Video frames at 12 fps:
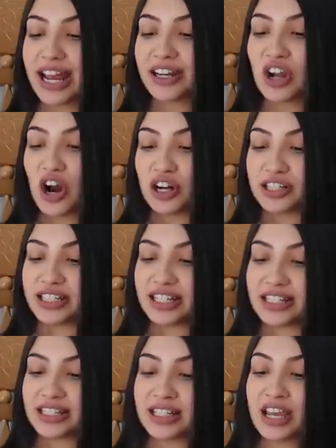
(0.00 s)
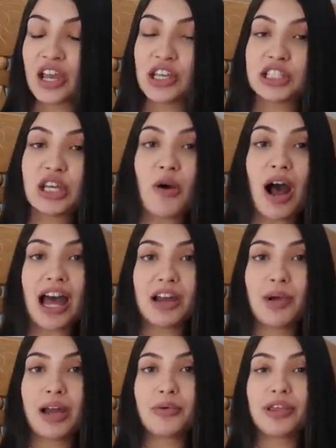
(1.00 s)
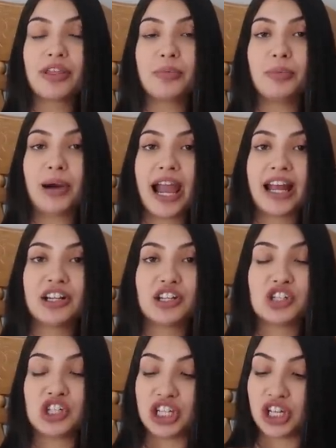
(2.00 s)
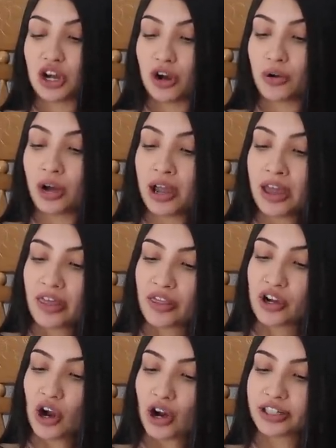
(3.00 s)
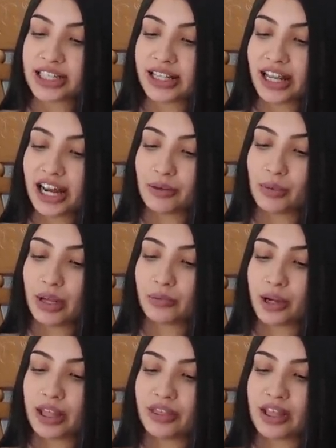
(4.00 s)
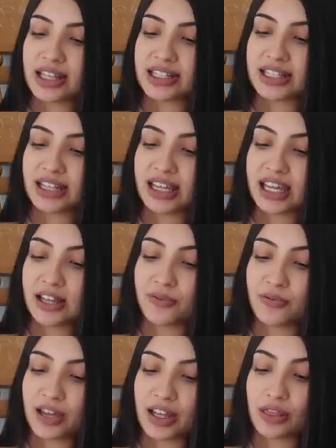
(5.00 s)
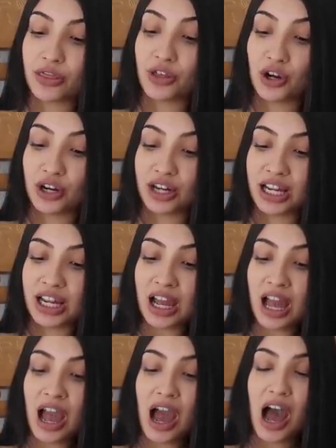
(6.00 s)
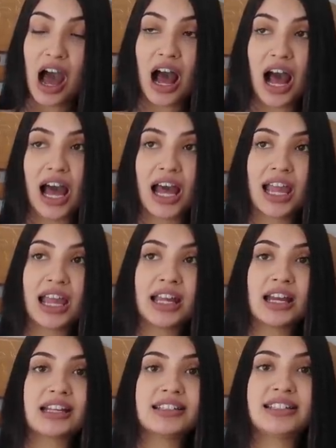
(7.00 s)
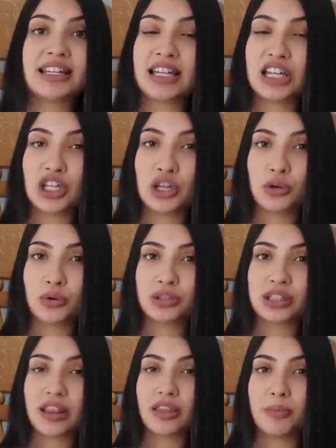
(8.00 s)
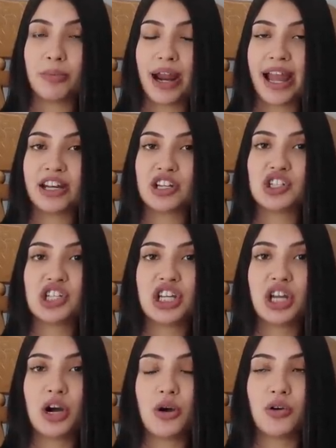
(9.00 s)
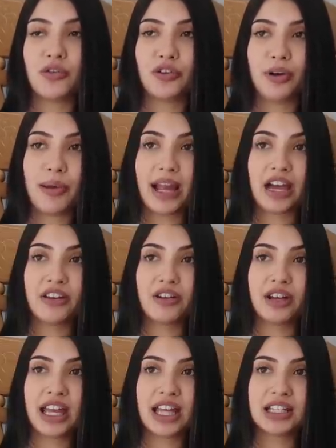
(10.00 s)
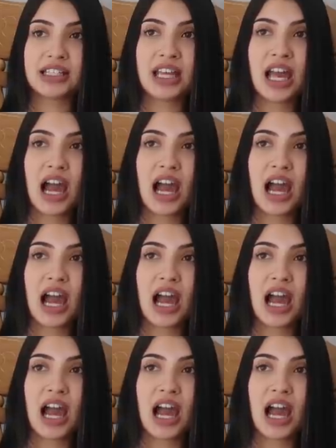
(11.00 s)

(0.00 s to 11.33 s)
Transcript: and car seats. So I went with a brand Chicco. The car seat that I went with is the KeyFit 30. I didn't use the brand Chicco for my other kids.